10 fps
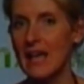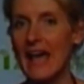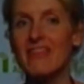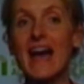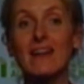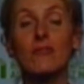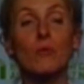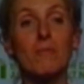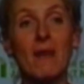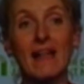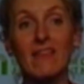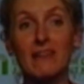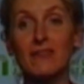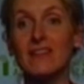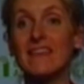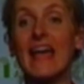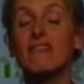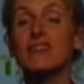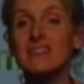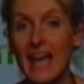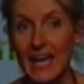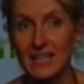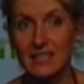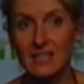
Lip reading: And that is what my life is every day.